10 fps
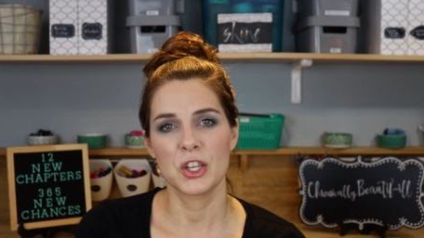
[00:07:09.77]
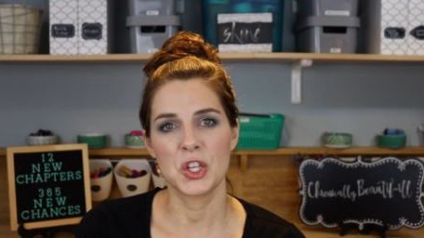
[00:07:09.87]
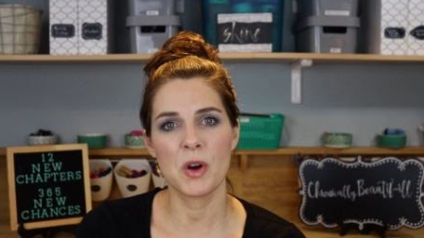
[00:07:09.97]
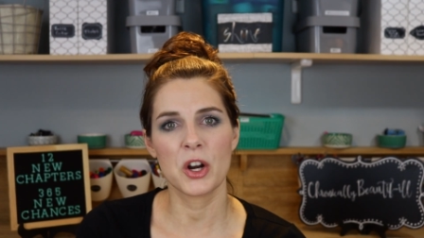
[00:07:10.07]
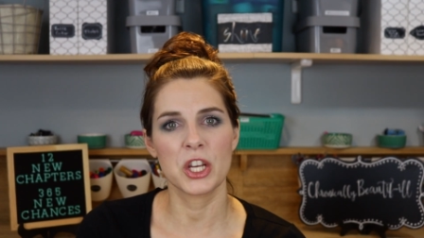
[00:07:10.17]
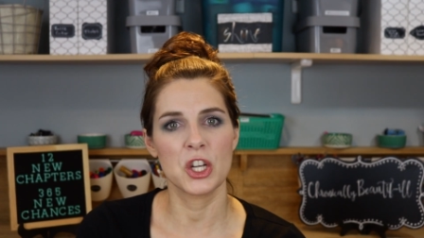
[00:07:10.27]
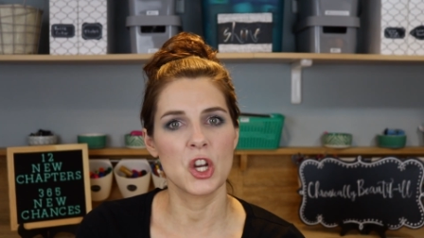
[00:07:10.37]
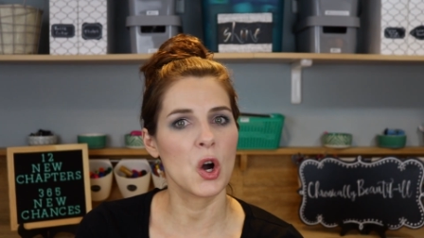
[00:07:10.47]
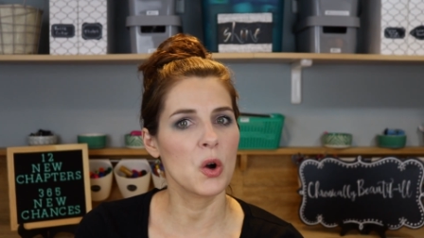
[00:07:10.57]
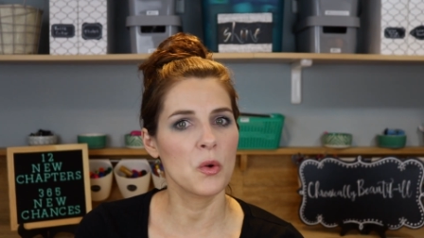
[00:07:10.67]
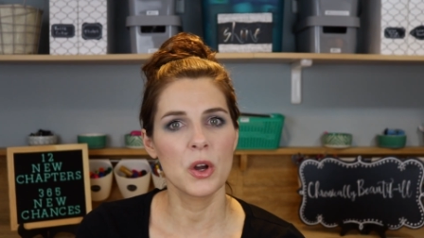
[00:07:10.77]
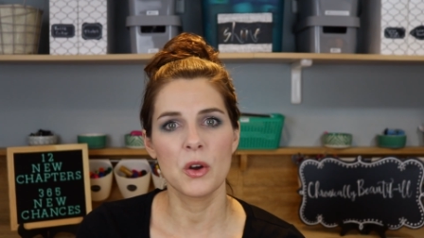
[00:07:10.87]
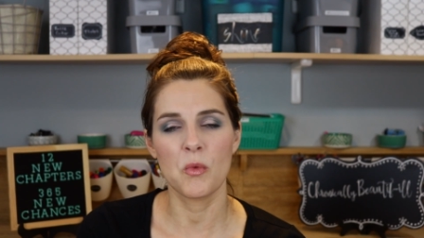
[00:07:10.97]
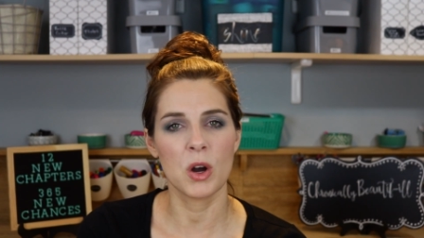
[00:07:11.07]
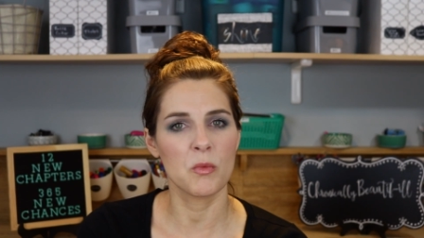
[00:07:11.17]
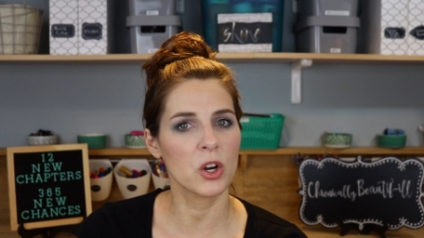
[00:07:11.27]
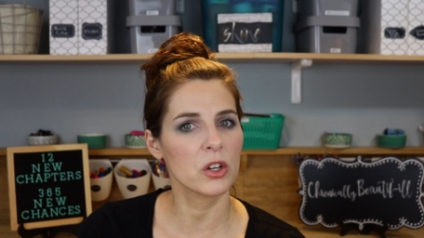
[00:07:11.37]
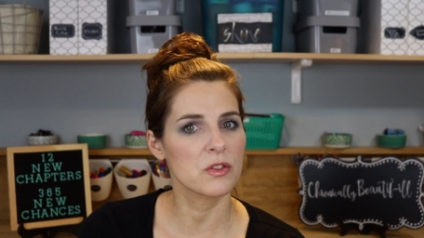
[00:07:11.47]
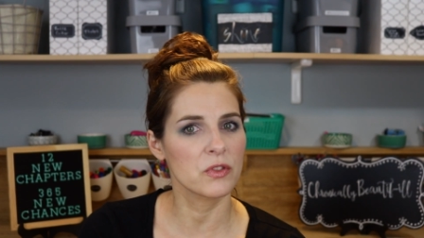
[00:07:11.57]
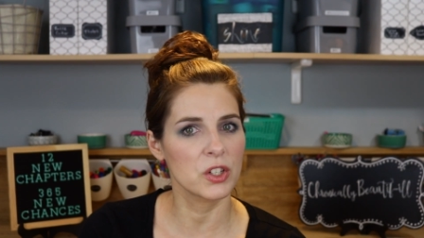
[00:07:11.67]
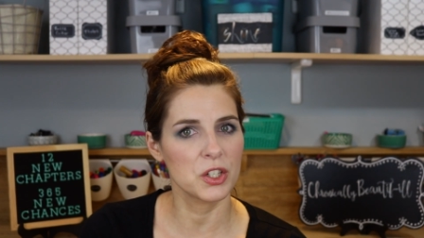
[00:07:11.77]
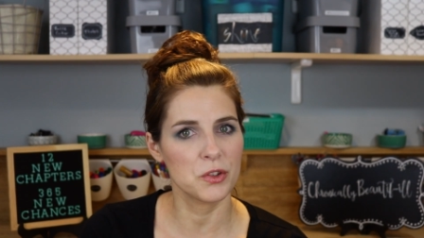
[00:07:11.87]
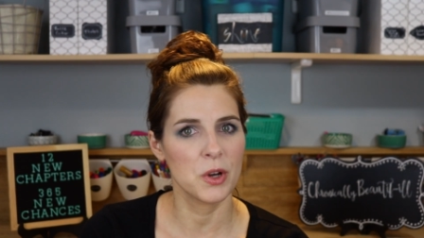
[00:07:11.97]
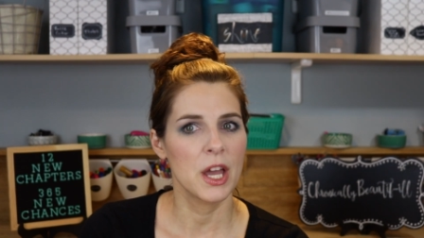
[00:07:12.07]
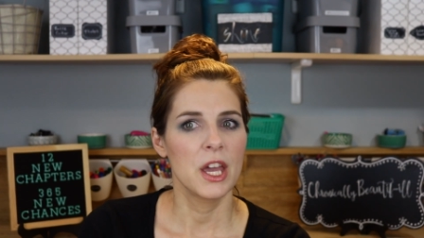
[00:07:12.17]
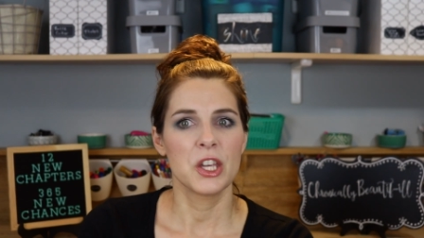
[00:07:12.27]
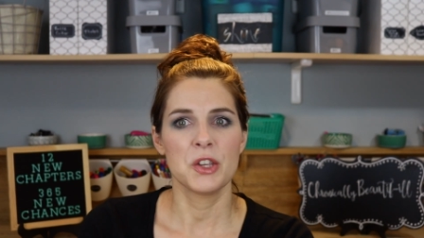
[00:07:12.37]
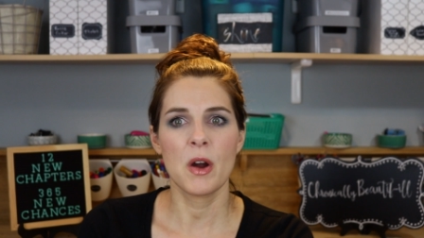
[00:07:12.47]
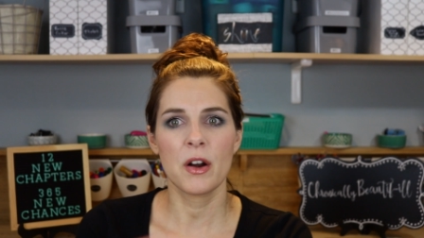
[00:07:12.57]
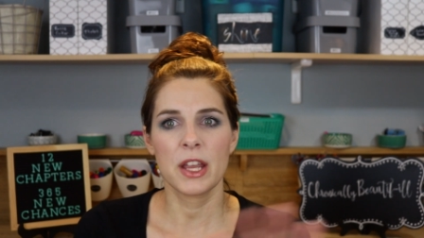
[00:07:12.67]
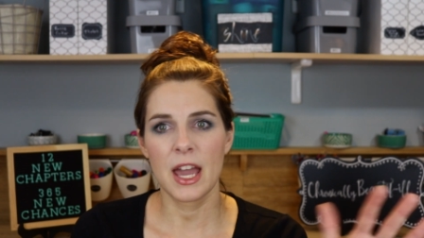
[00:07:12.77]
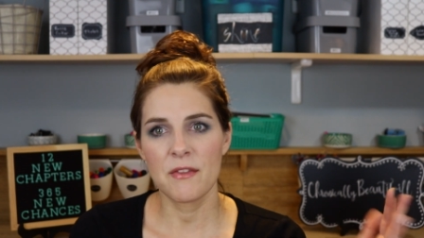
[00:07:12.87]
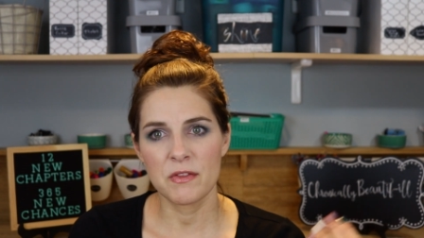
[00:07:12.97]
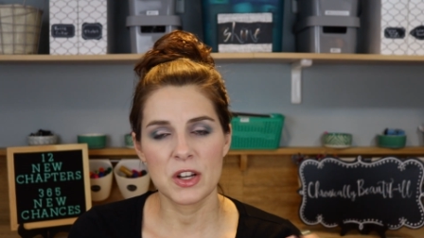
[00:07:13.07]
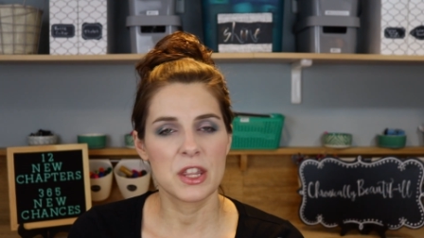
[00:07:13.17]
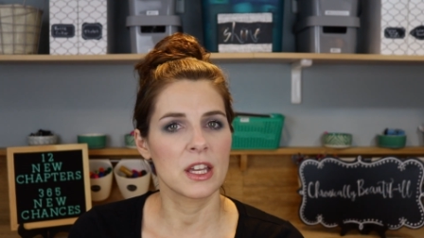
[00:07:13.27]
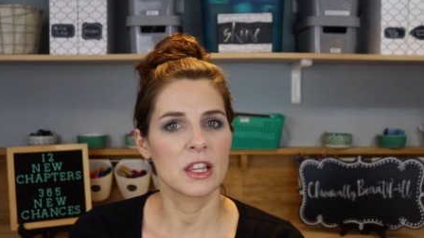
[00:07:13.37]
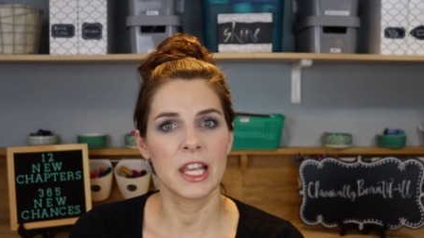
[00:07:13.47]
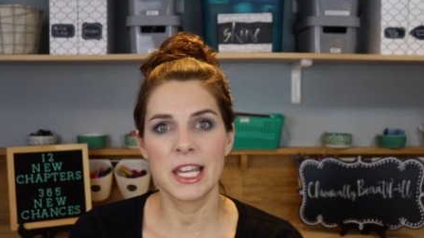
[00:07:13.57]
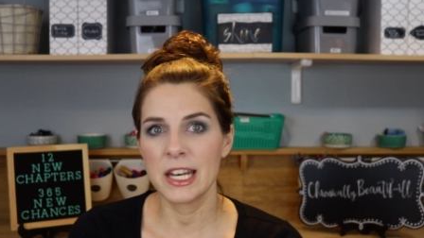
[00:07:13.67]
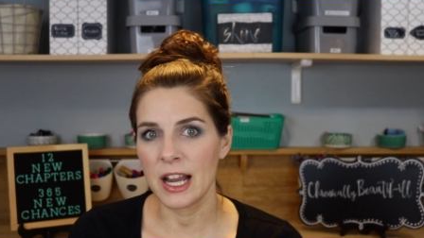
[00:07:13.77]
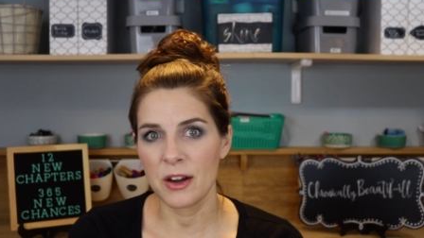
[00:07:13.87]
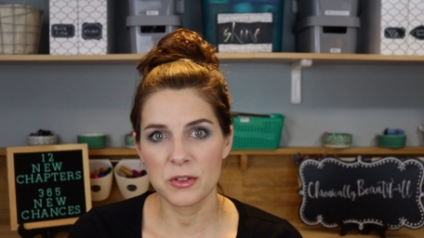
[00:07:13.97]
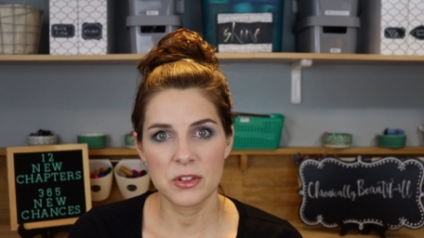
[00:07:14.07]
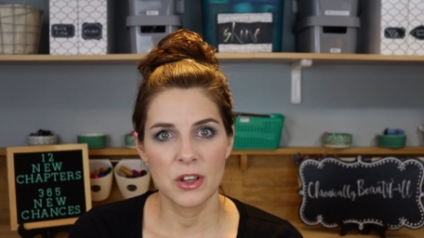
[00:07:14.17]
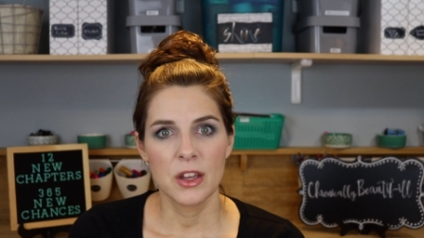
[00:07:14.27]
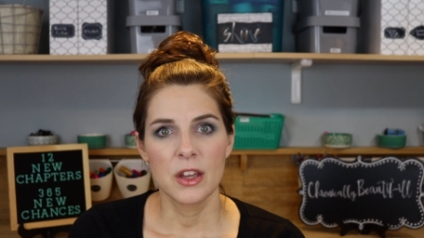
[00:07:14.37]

You already know what works for you. You already have everything laid out